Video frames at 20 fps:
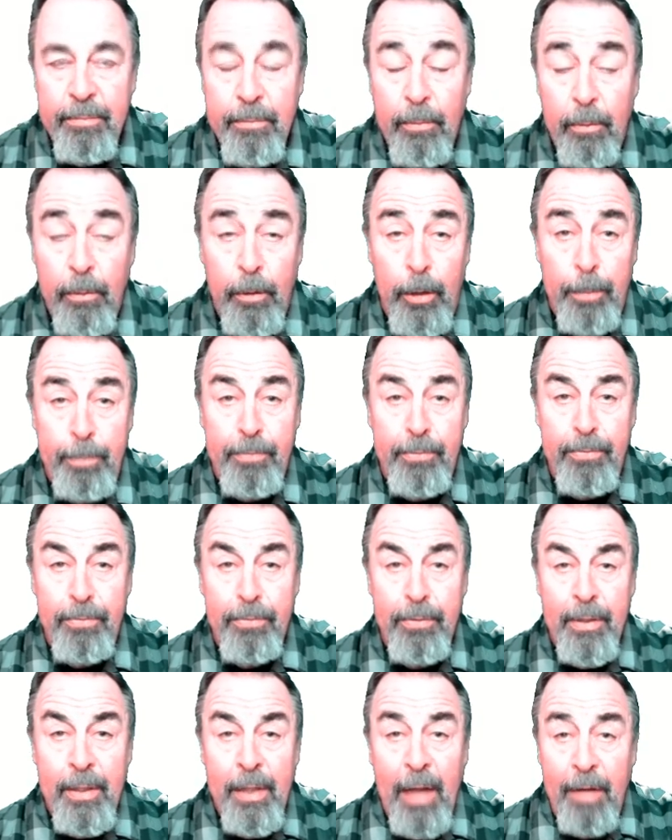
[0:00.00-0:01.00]
Oops,
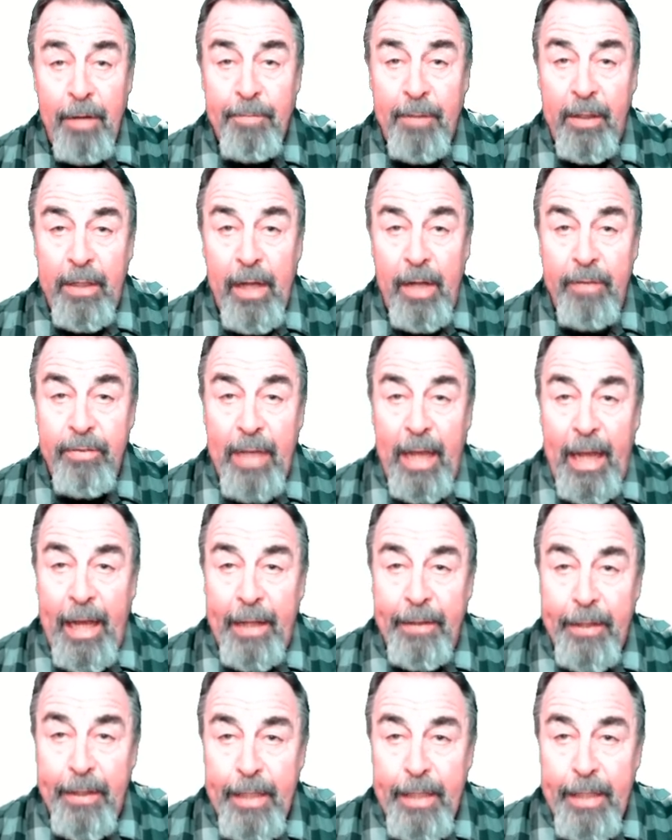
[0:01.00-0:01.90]
I forgot to add the